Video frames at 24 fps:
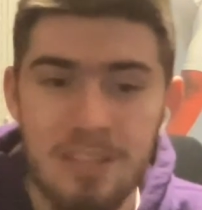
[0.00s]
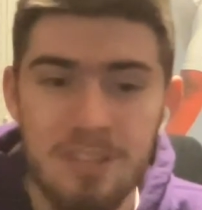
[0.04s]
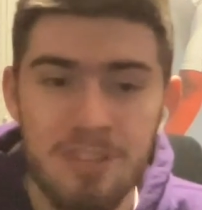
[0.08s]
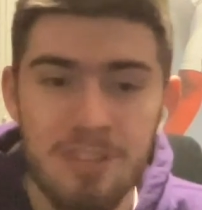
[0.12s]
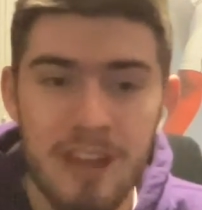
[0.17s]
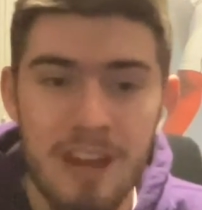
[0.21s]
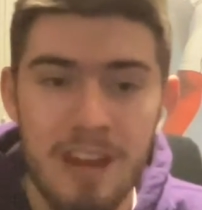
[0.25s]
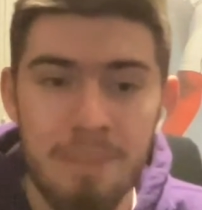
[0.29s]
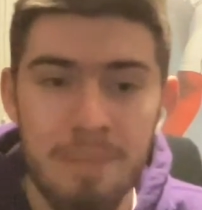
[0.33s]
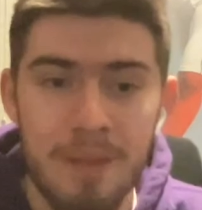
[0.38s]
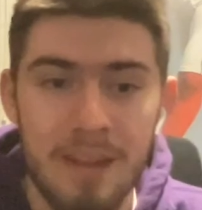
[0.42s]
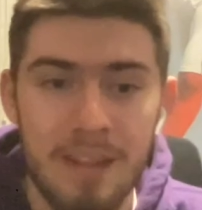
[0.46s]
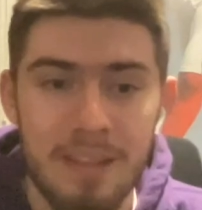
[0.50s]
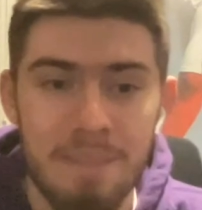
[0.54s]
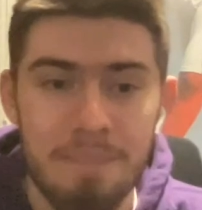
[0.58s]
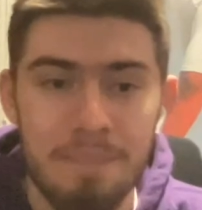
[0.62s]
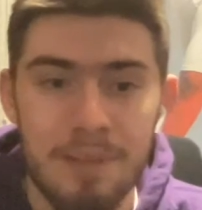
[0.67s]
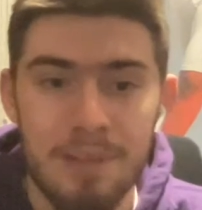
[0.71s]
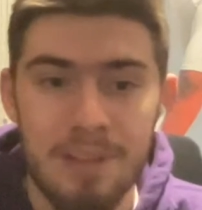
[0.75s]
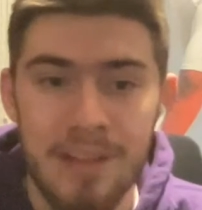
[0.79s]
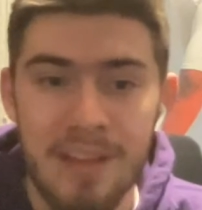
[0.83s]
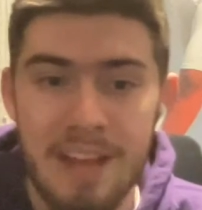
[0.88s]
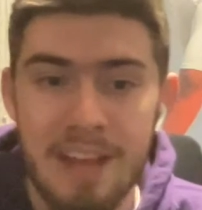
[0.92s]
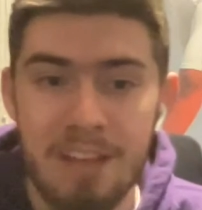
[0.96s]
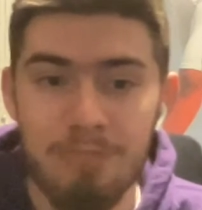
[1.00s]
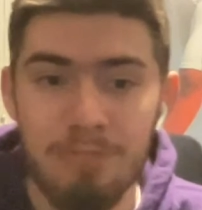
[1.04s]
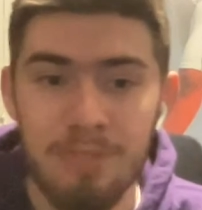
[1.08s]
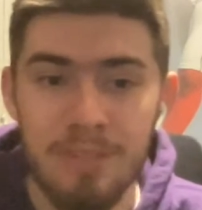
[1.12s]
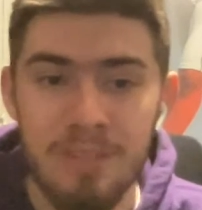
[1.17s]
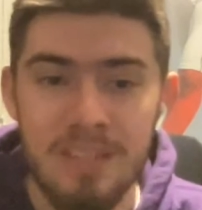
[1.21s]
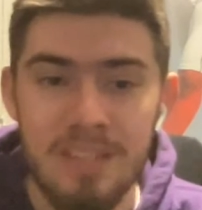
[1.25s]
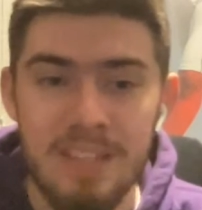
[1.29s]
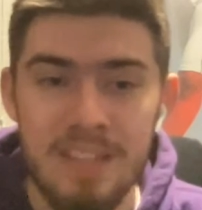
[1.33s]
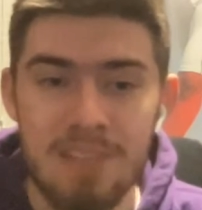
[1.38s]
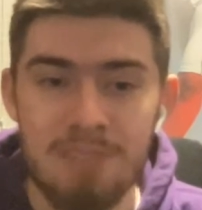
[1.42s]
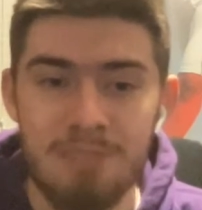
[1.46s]
and try to make the play-in
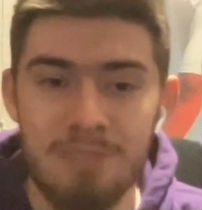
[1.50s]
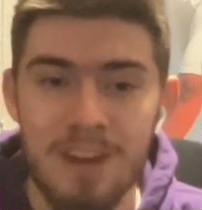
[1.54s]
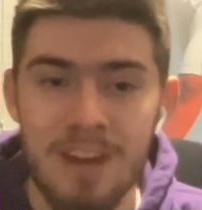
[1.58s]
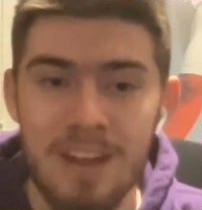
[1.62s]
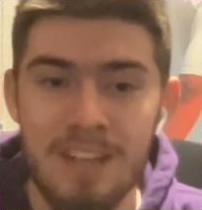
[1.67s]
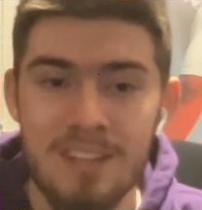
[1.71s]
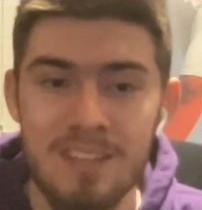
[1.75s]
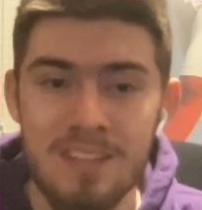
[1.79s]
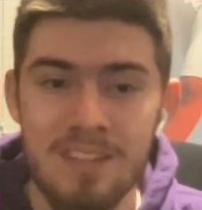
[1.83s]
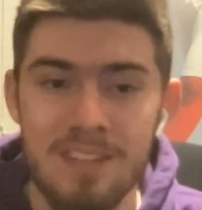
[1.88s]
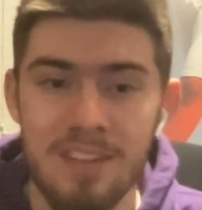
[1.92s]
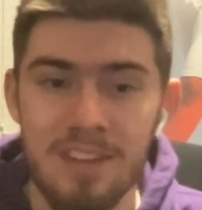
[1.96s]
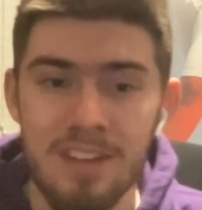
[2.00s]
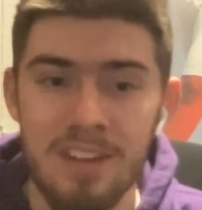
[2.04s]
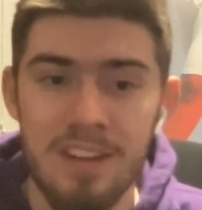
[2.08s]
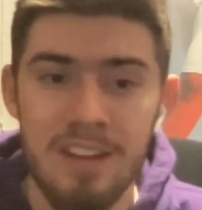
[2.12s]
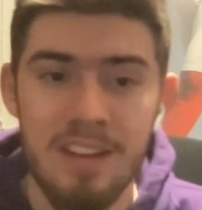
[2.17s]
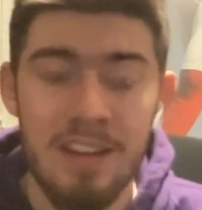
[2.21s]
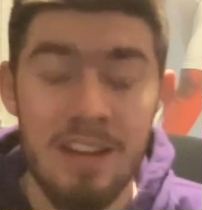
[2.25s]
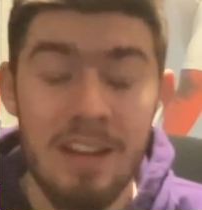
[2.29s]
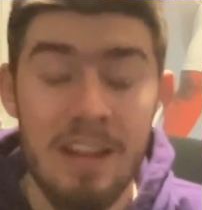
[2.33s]
with this roster.